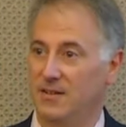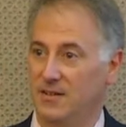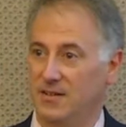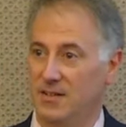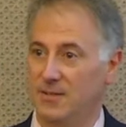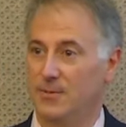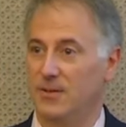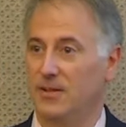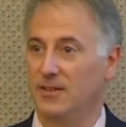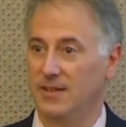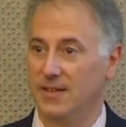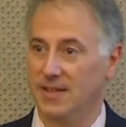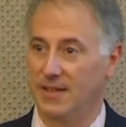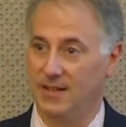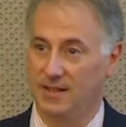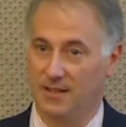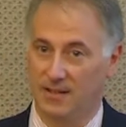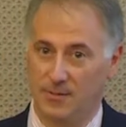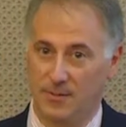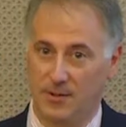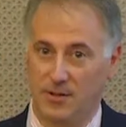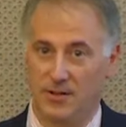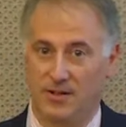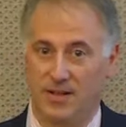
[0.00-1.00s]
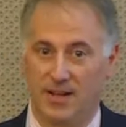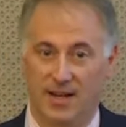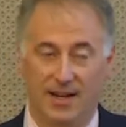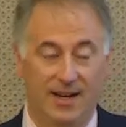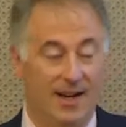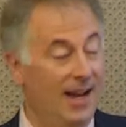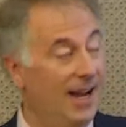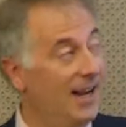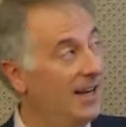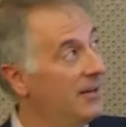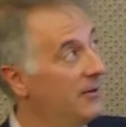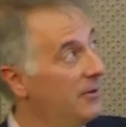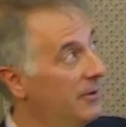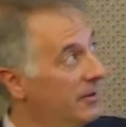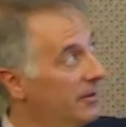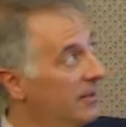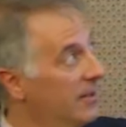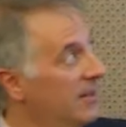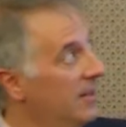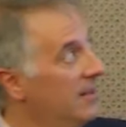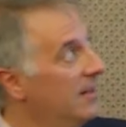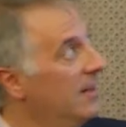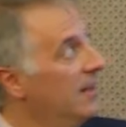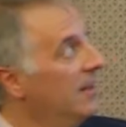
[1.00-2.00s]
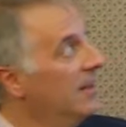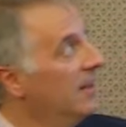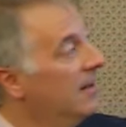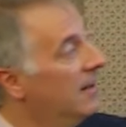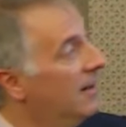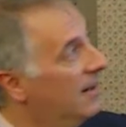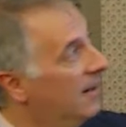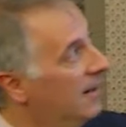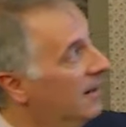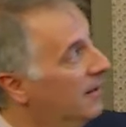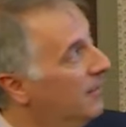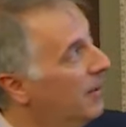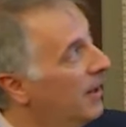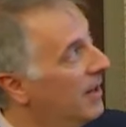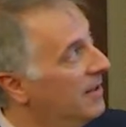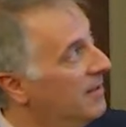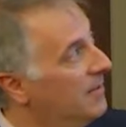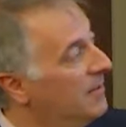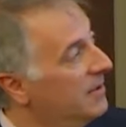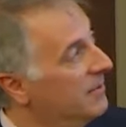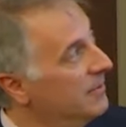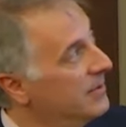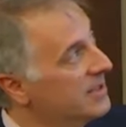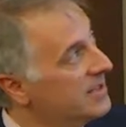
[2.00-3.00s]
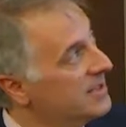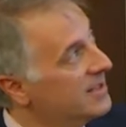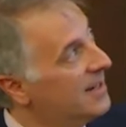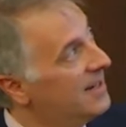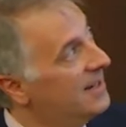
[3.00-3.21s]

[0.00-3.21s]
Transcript: typically can communicate accurately uh, by the minimally